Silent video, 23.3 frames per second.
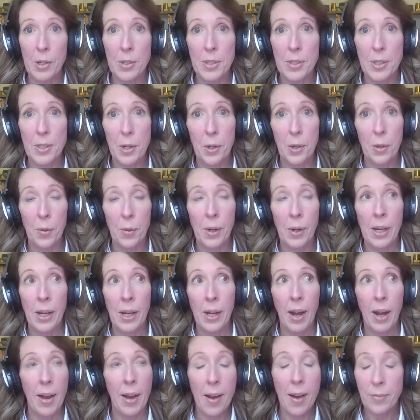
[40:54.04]
So
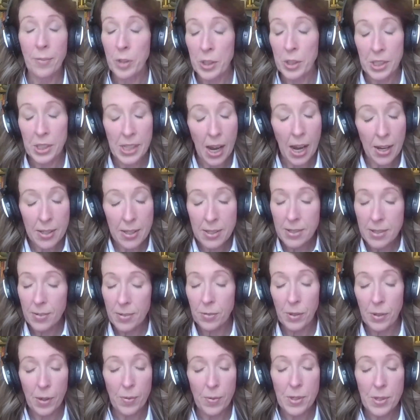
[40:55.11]
I've got tons
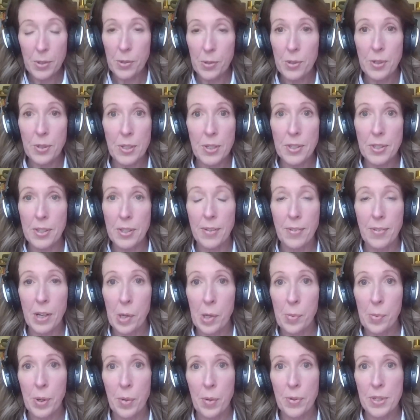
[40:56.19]
of free resources. So if
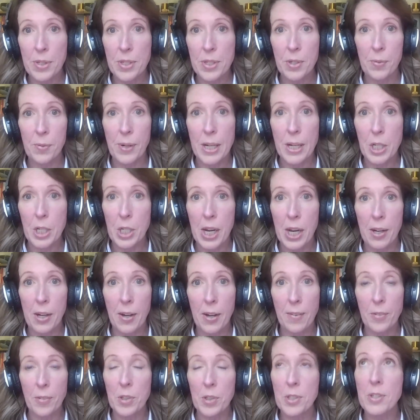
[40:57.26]
anybody wants to reach
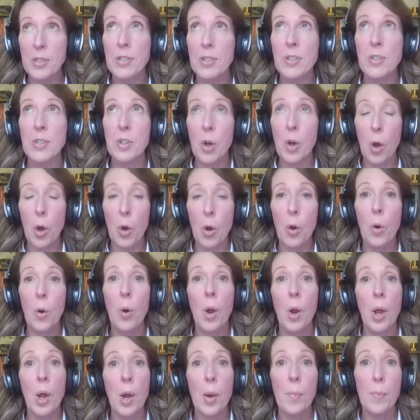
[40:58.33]
out, I've got so
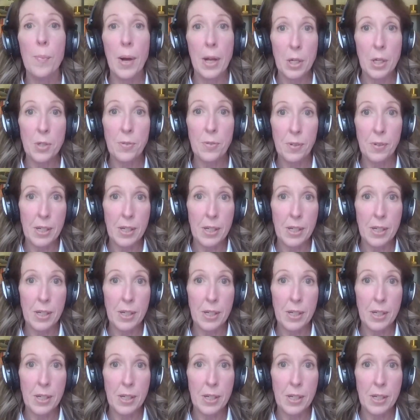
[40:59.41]
much